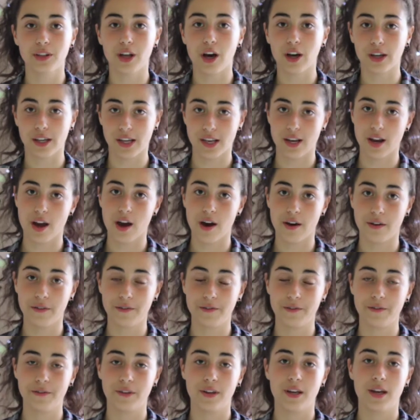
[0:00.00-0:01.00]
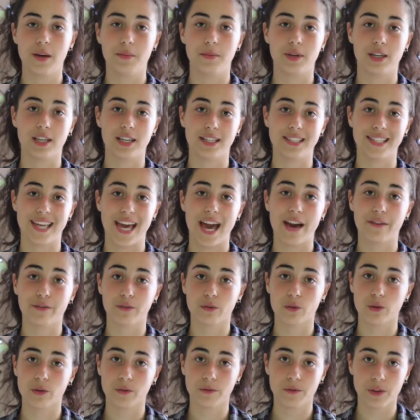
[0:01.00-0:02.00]
long enough, because I
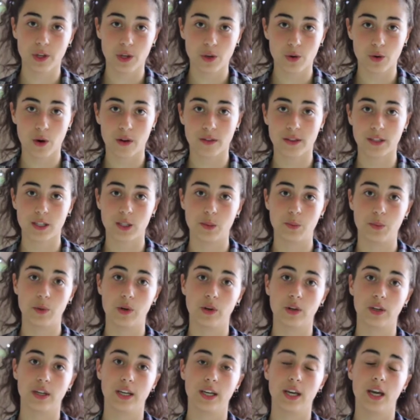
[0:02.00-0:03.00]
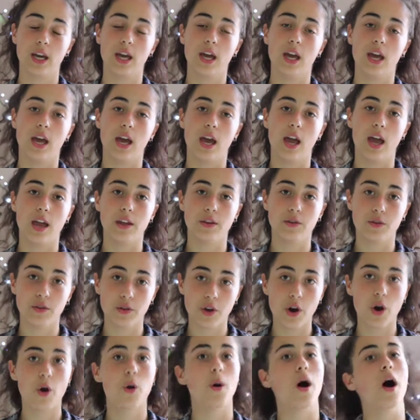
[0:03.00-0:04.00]
have a review on this book, and you
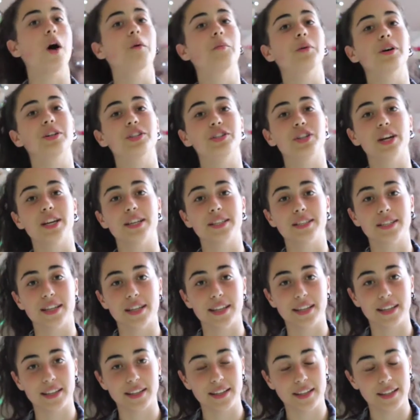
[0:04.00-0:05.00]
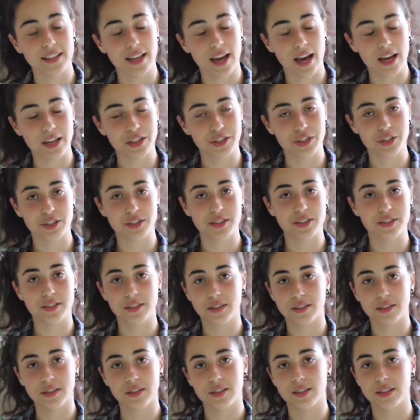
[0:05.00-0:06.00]
know how much I just
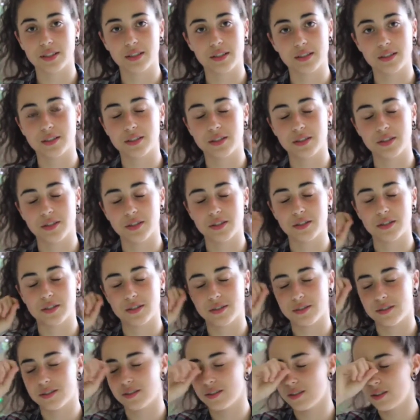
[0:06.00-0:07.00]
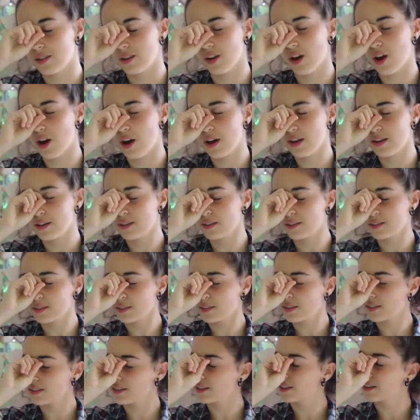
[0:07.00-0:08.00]
could
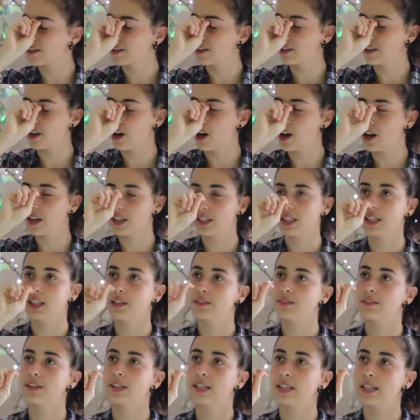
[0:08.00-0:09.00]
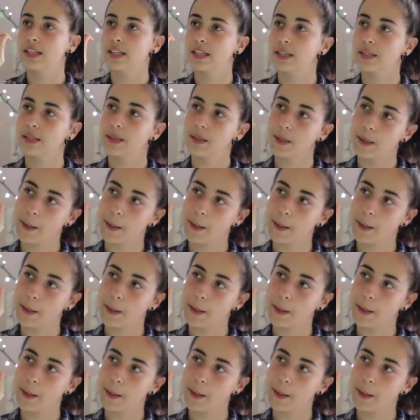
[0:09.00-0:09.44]
not even.